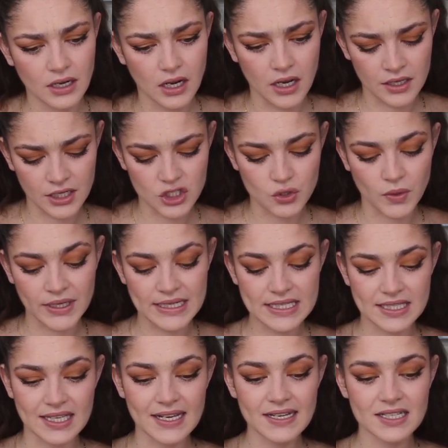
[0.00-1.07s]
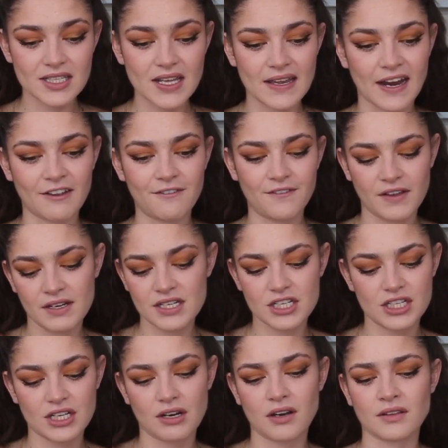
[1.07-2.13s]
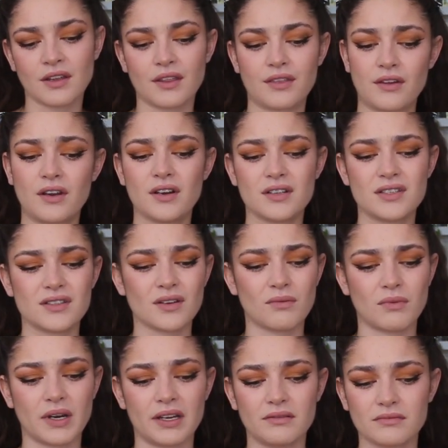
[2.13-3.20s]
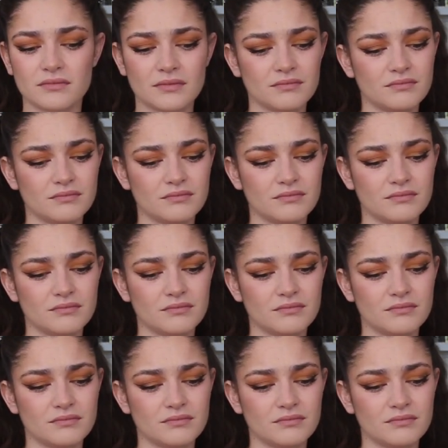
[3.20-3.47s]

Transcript: on the 26th and I finished it on the 3rd. So what?